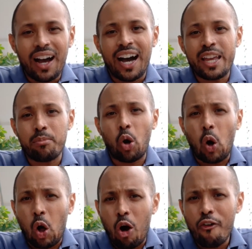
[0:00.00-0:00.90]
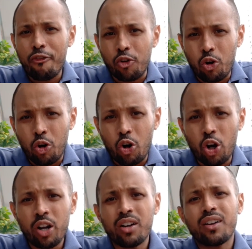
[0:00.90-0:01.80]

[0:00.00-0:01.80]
I am all for